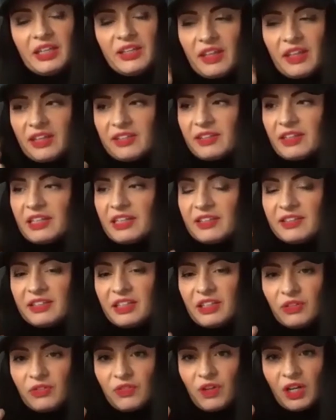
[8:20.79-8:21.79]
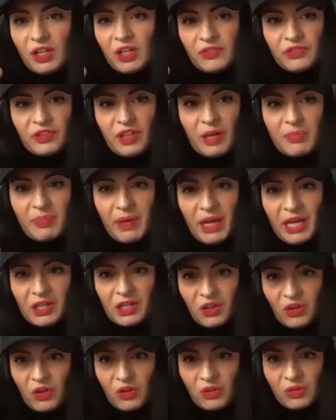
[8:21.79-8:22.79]
Has anything that you've kind of sat back
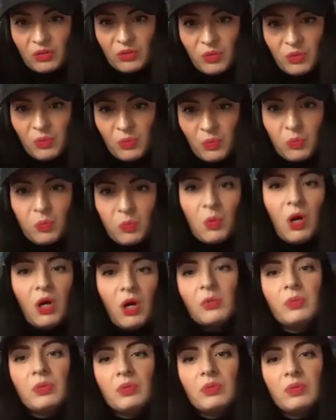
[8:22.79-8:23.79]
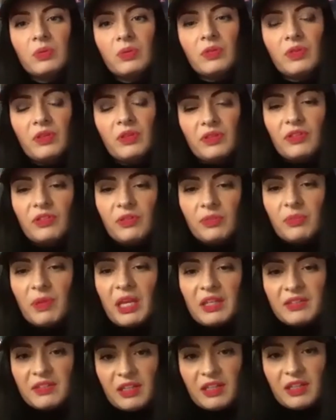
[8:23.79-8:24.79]
and gone, whoa, this is
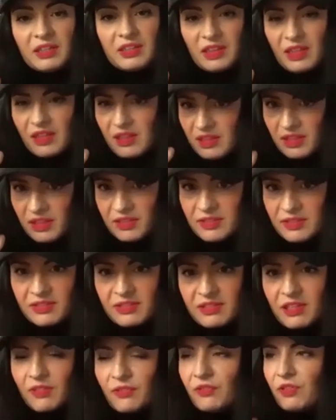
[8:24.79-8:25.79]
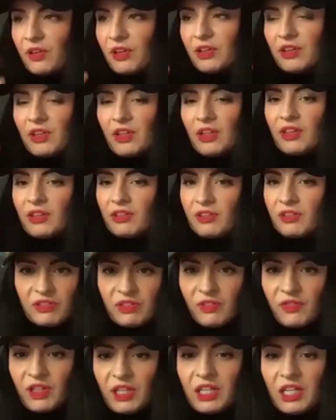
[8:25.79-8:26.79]
amazing, this is different, this is
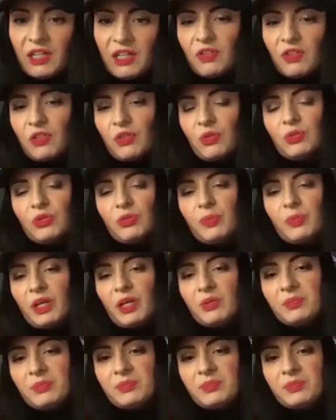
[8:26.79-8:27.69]
something I never thought about?